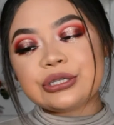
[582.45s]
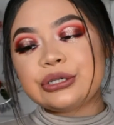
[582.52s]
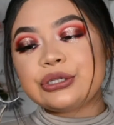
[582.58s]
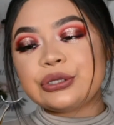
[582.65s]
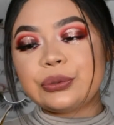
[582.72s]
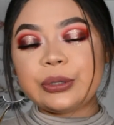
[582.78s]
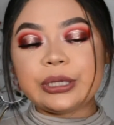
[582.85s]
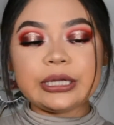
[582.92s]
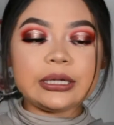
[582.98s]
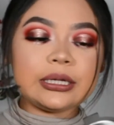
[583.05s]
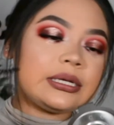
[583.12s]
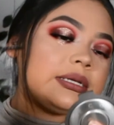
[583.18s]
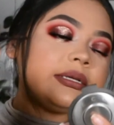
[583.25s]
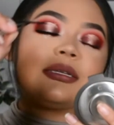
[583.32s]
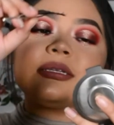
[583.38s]
doing,
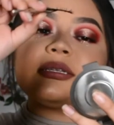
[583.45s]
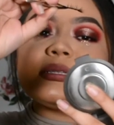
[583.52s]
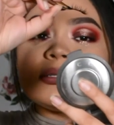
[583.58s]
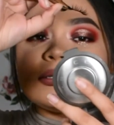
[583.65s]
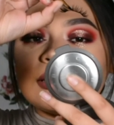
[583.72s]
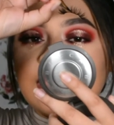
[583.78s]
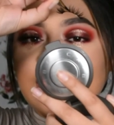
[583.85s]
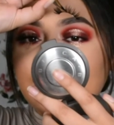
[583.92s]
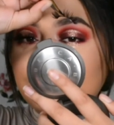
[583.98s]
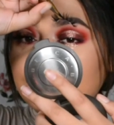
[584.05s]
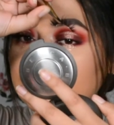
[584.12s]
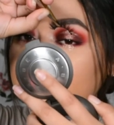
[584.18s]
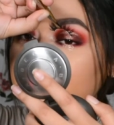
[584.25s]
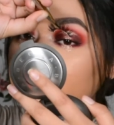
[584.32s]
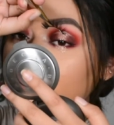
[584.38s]
because I
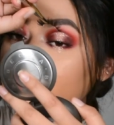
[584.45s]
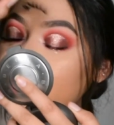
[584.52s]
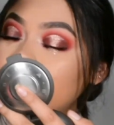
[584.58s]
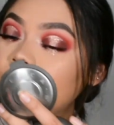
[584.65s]
want to know.